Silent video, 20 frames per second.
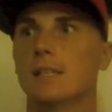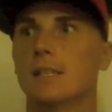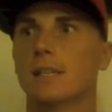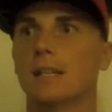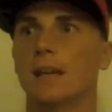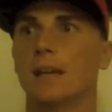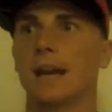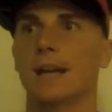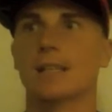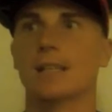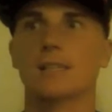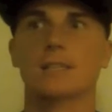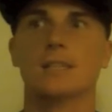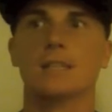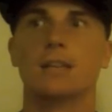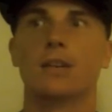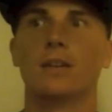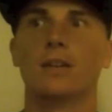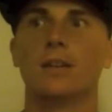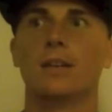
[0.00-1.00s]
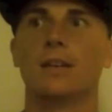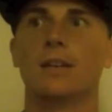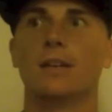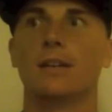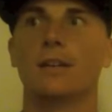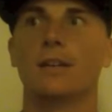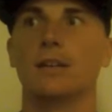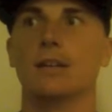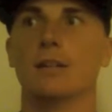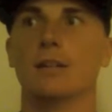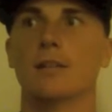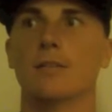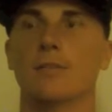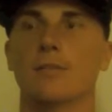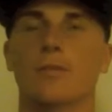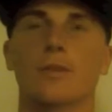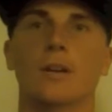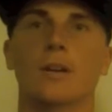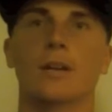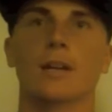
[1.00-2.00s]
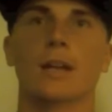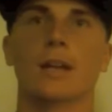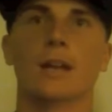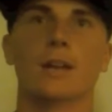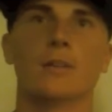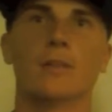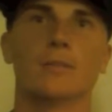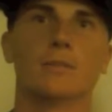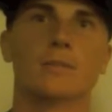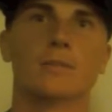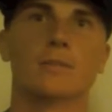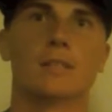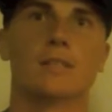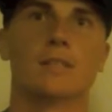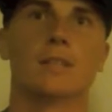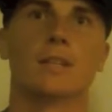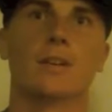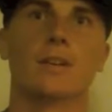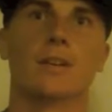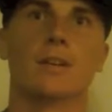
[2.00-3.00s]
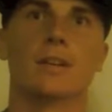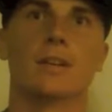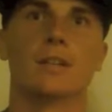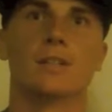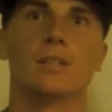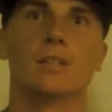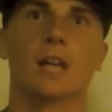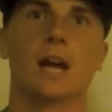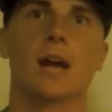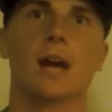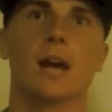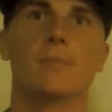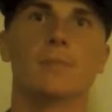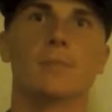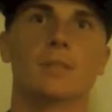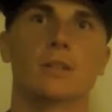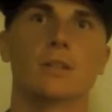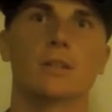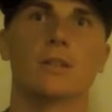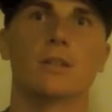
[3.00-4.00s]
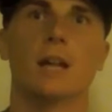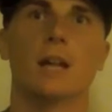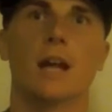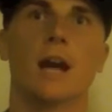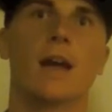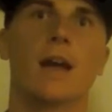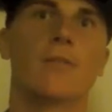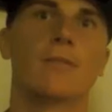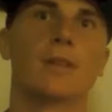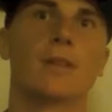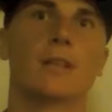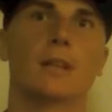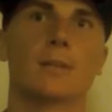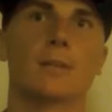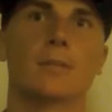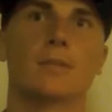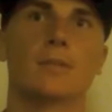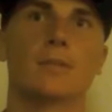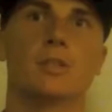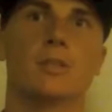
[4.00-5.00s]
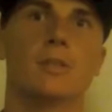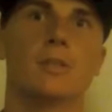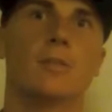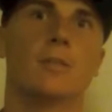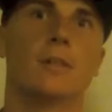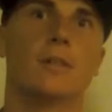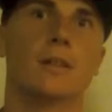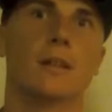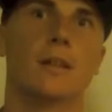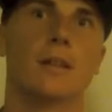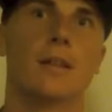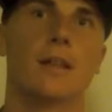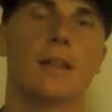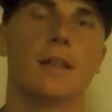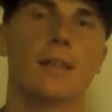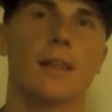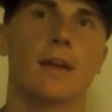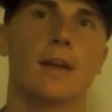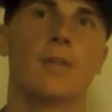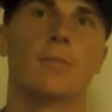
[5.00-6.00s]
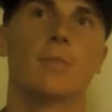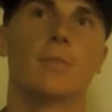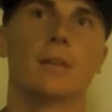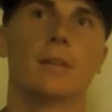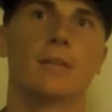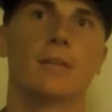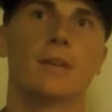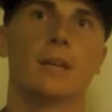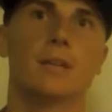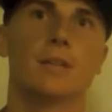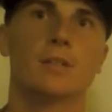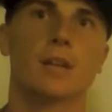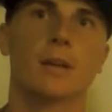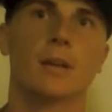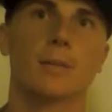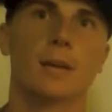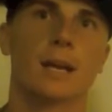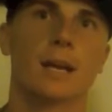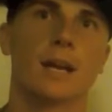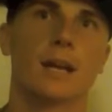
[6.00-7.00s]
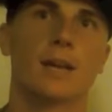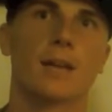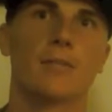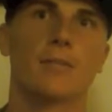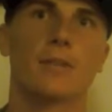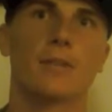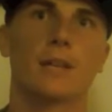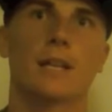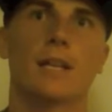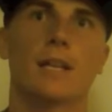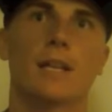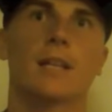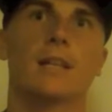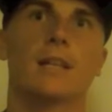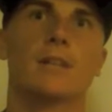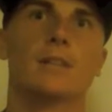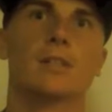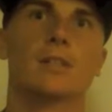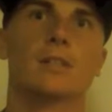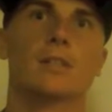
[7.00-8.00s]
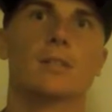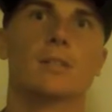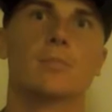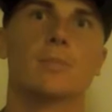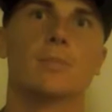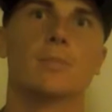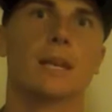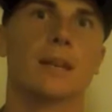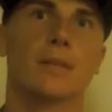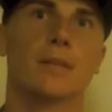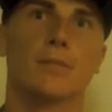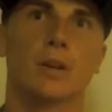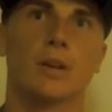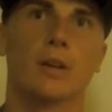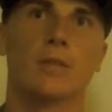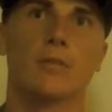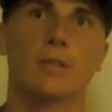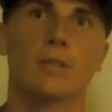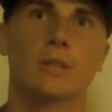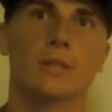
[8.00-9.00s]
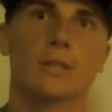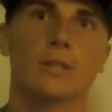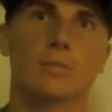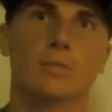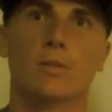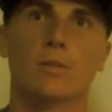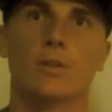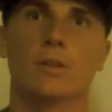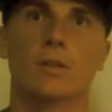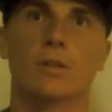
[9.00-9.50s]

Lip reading: I consider it fun. I don't consider it a job, so... I feel like that would be a good job to have, just being involved with the sport.